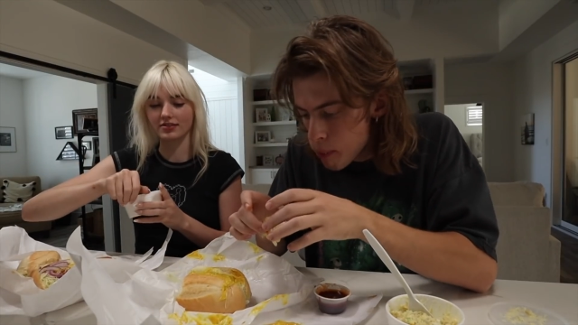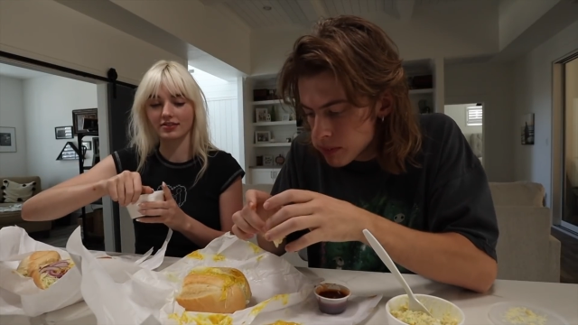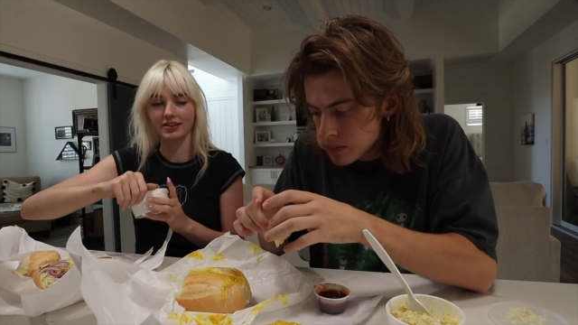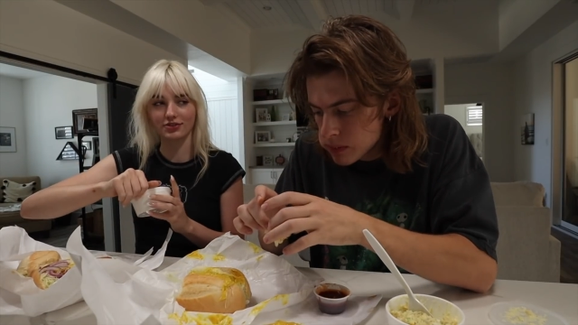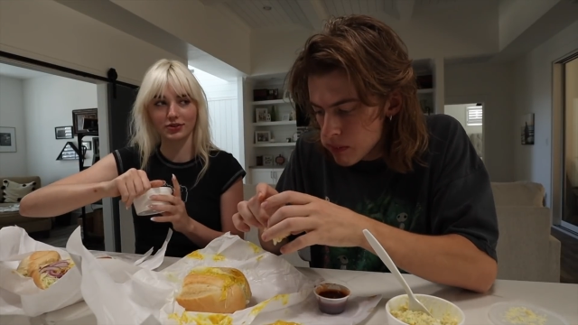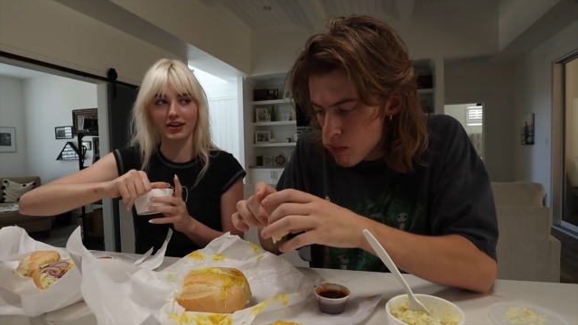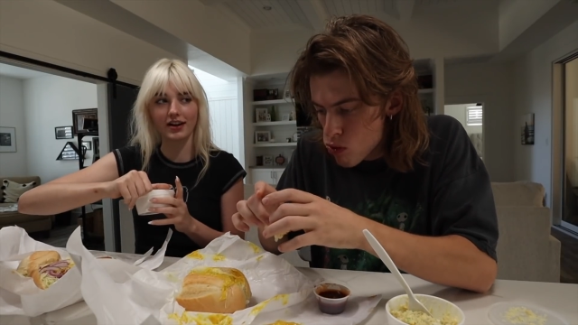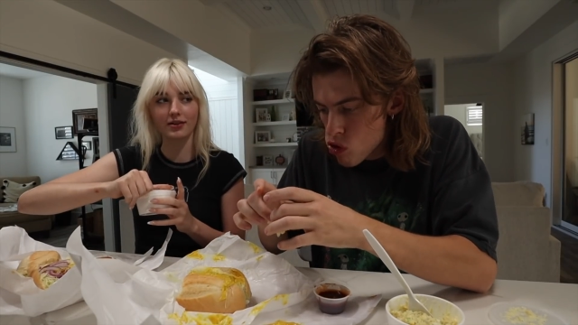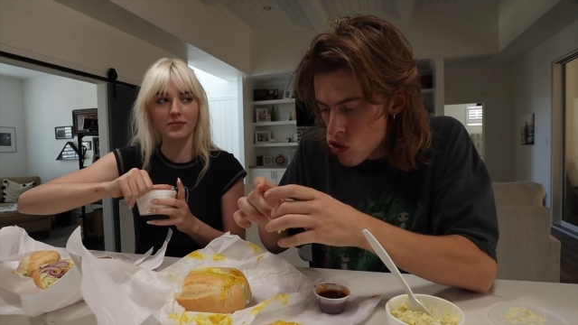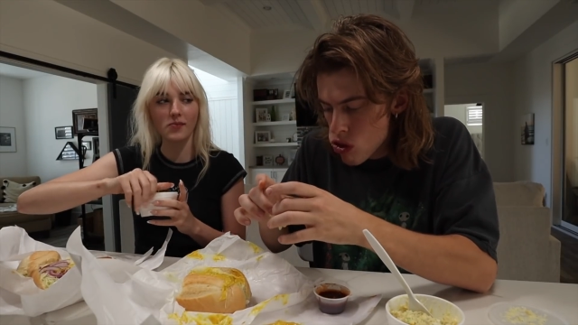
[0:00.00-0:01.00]
Speaker 1: was on like short
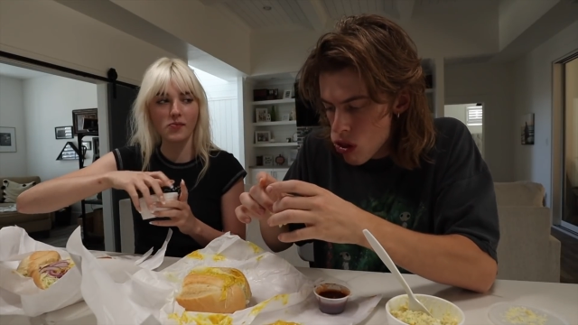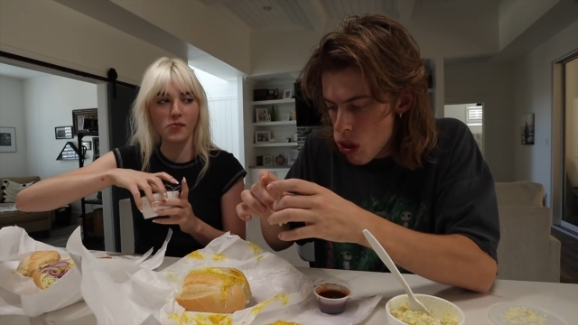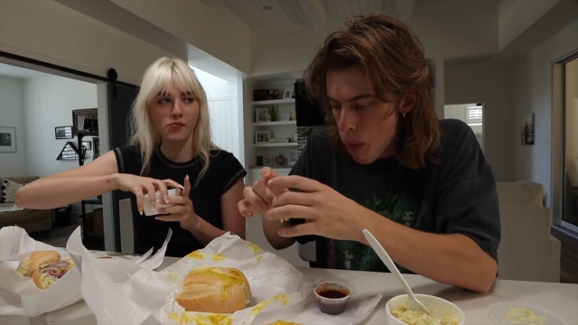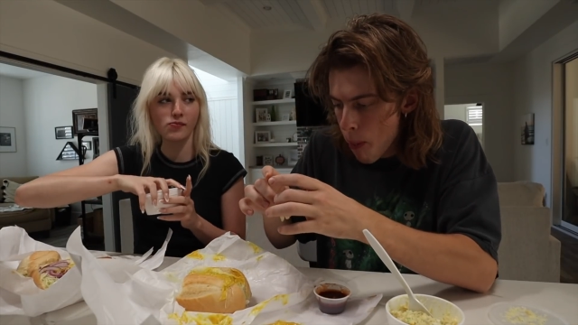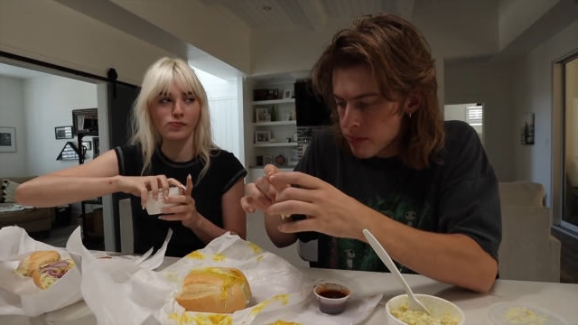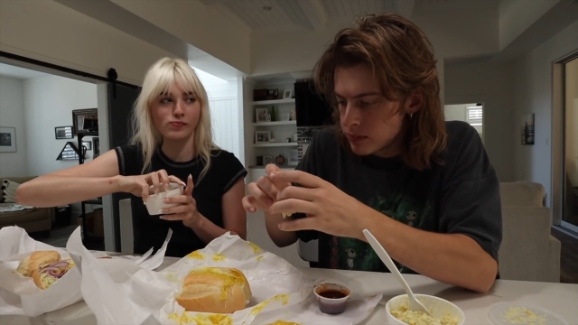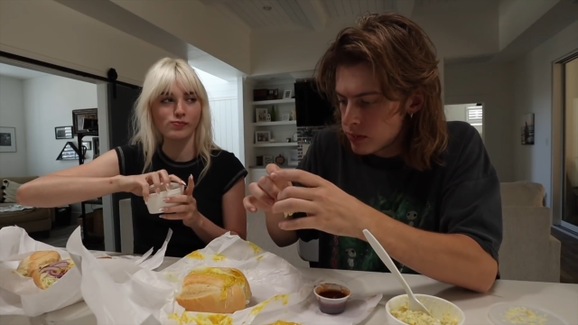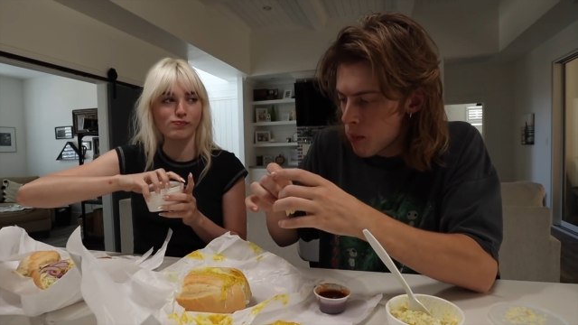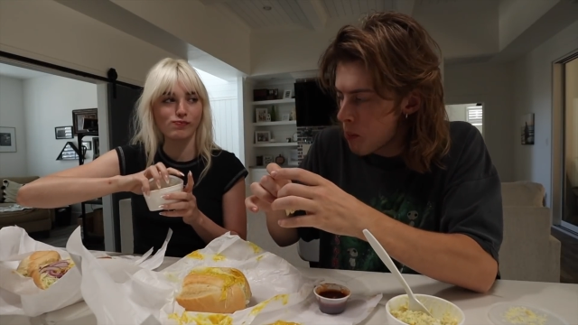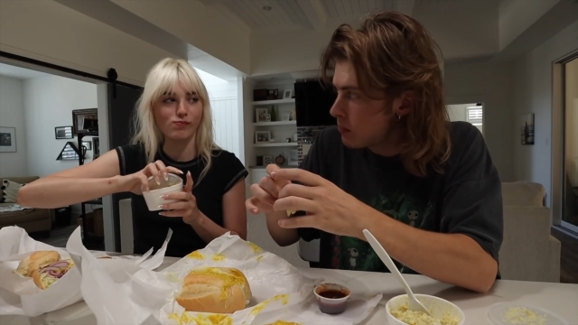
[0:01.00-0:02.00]
hair?
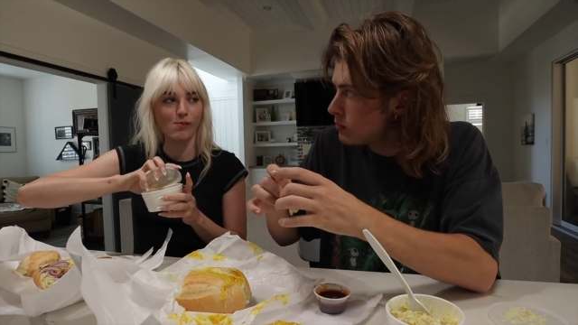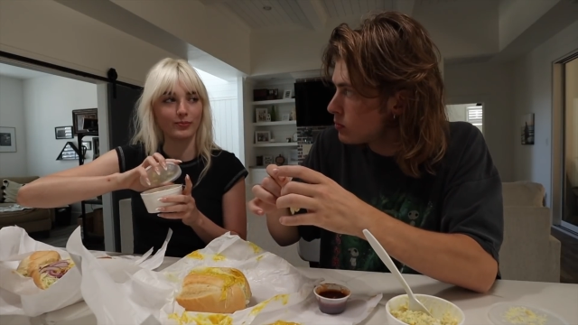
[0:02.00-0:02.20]
Hmm?